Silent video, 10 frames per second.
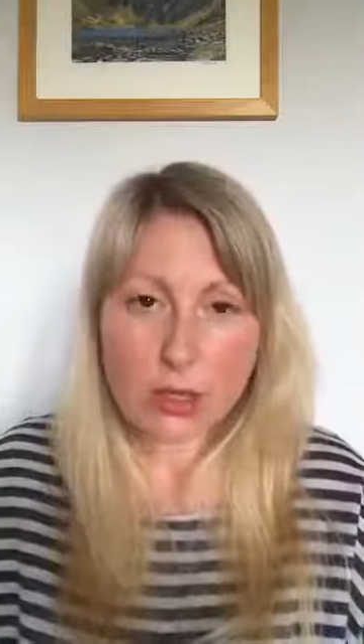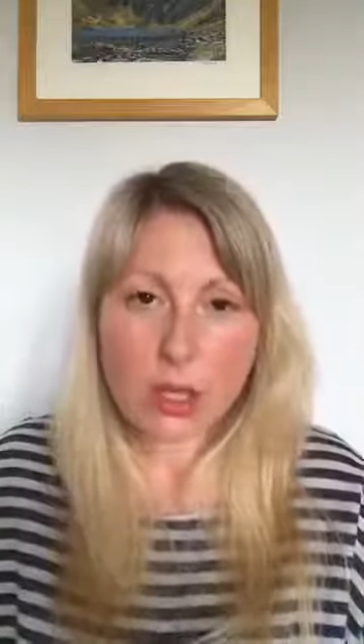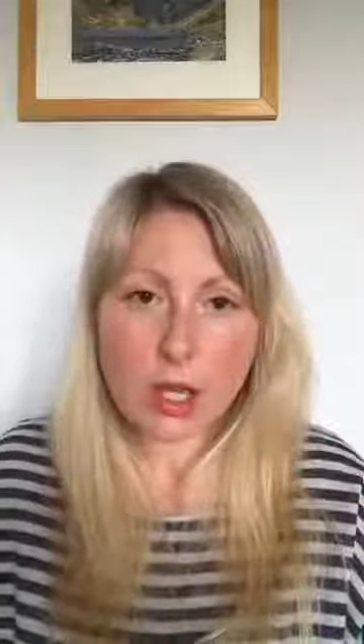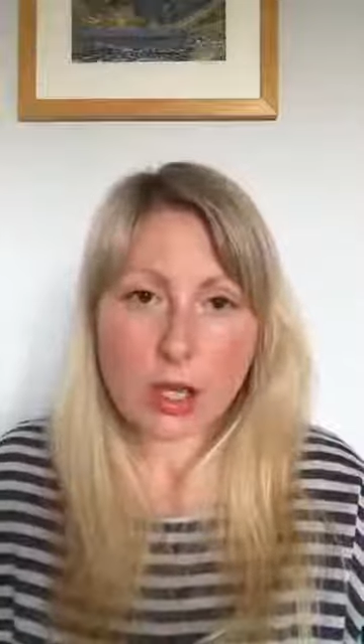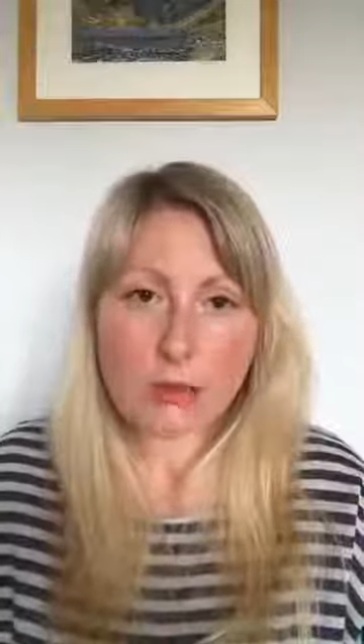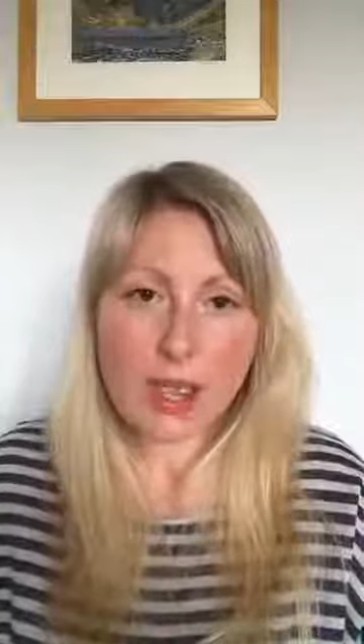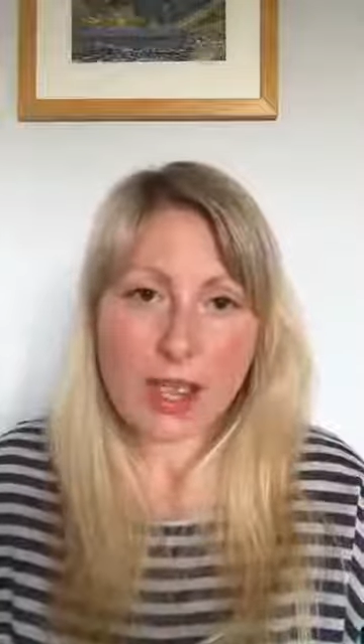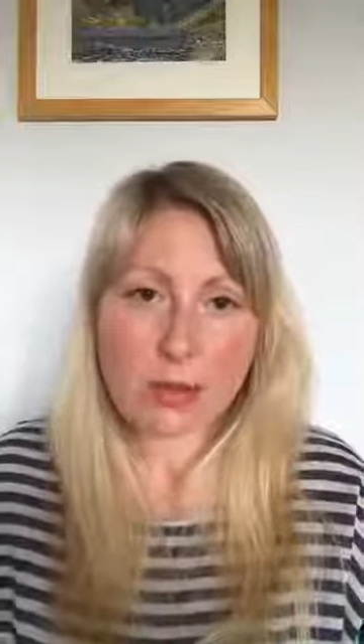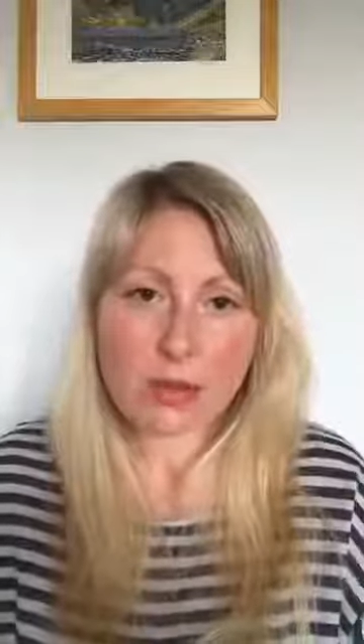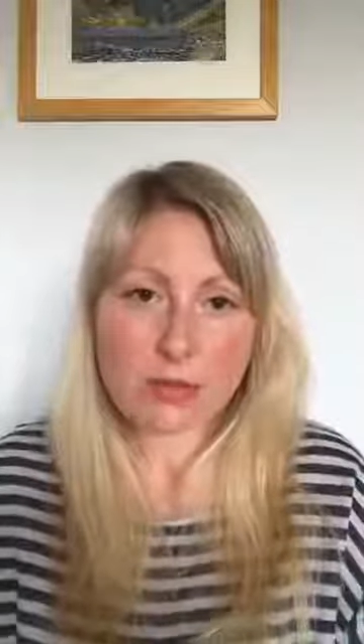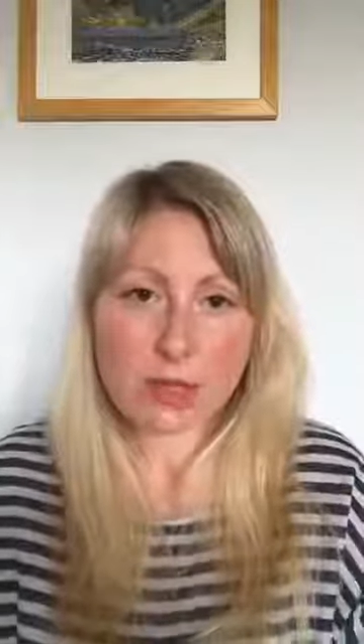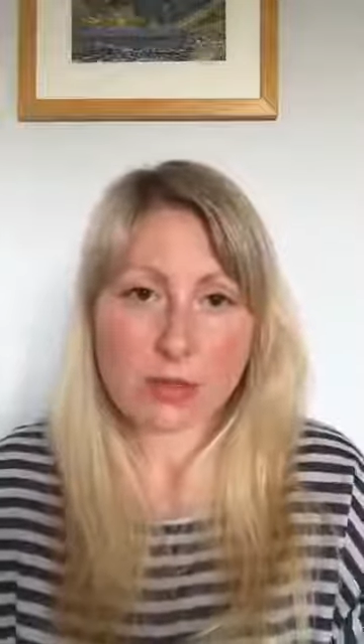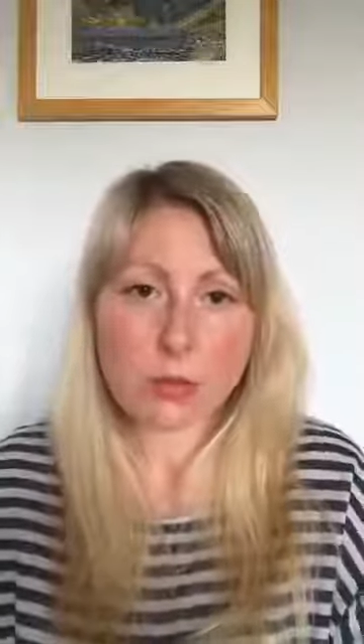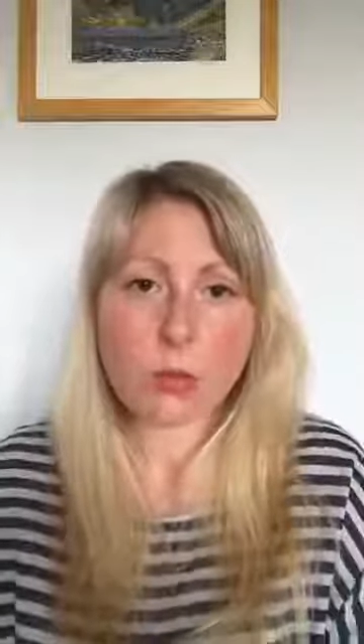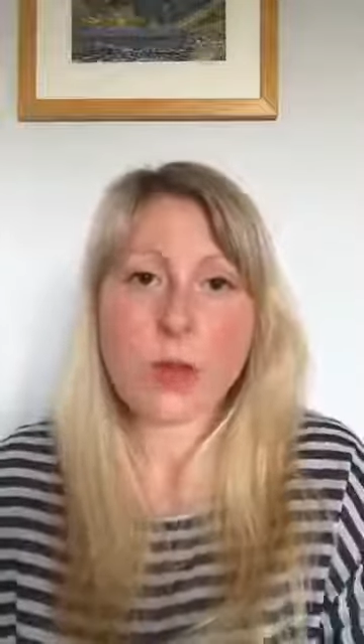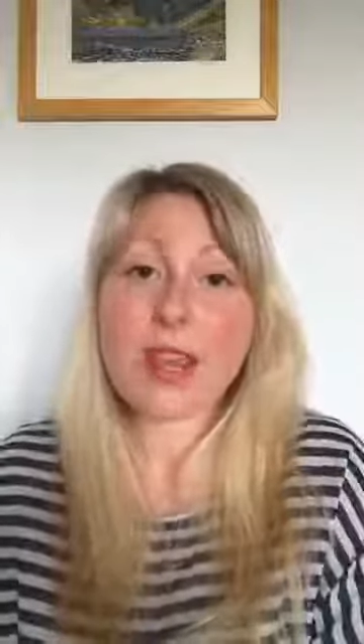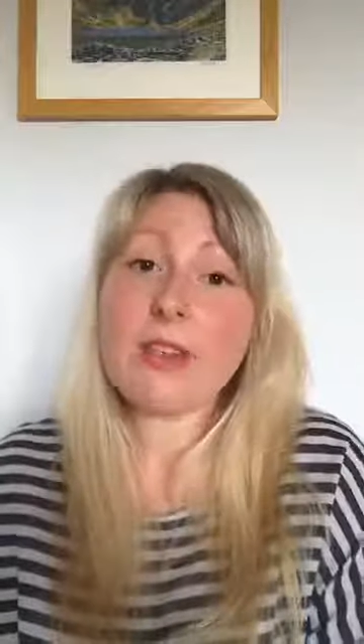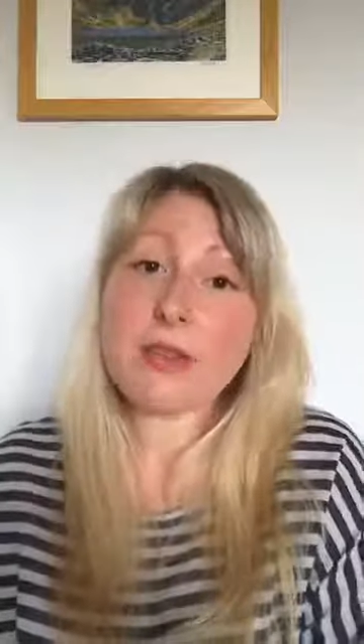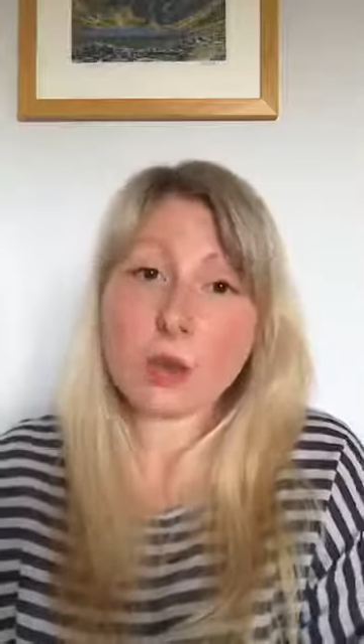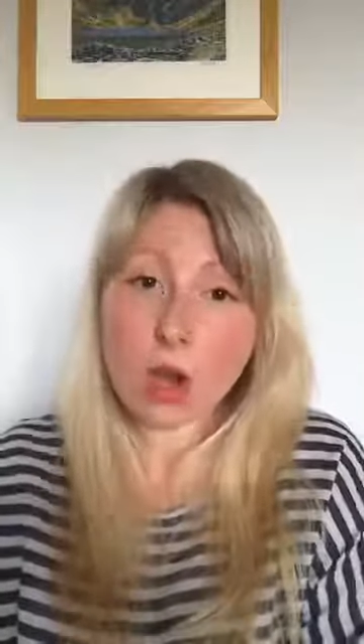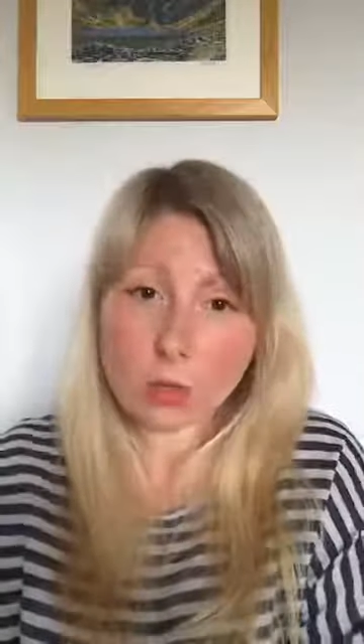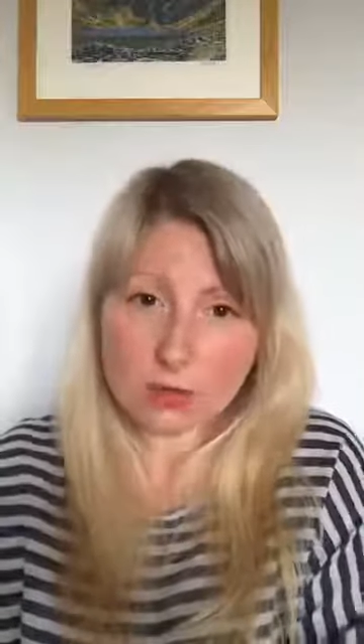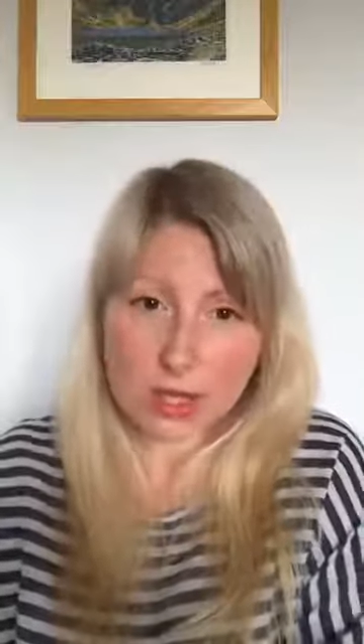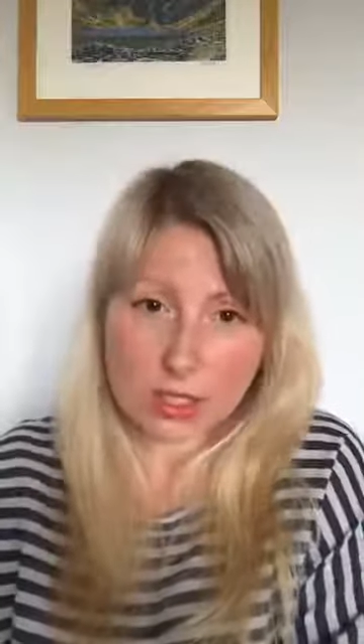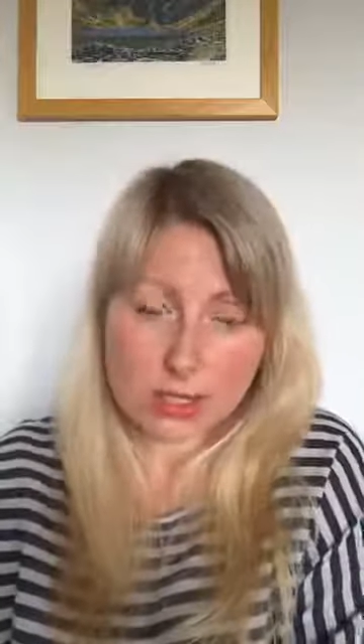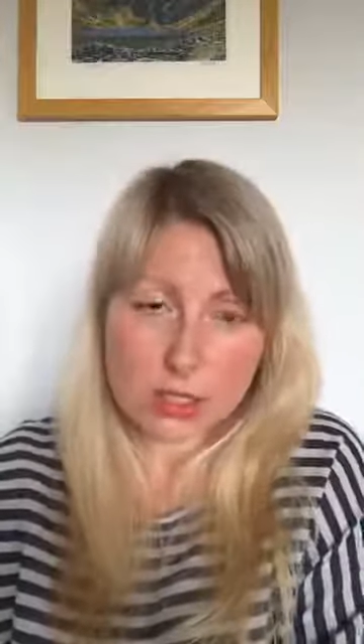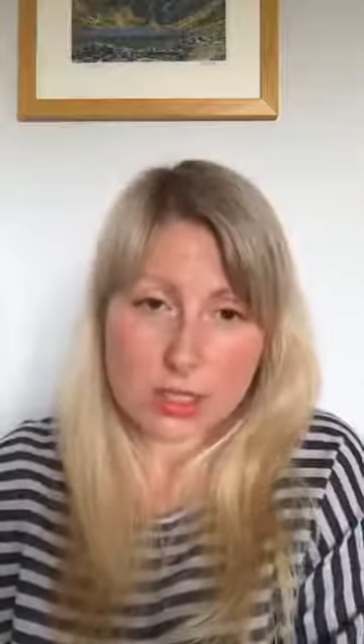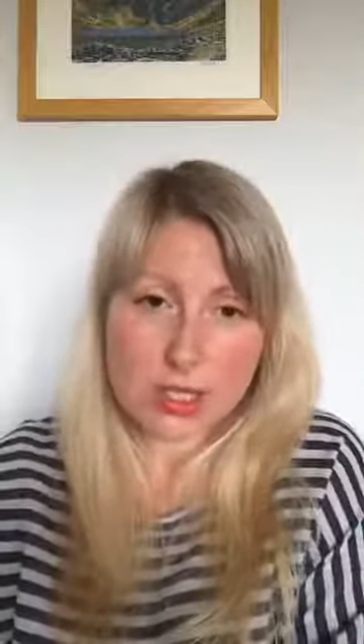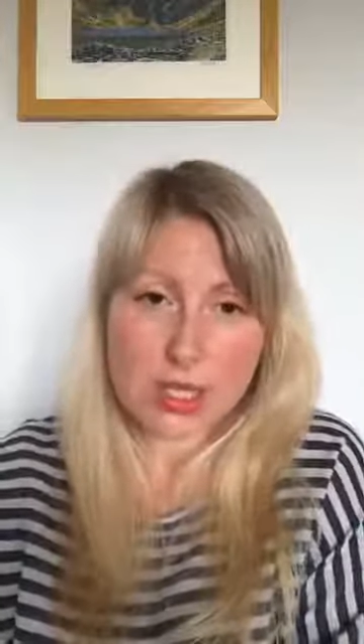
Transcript: However, if you are pregnant,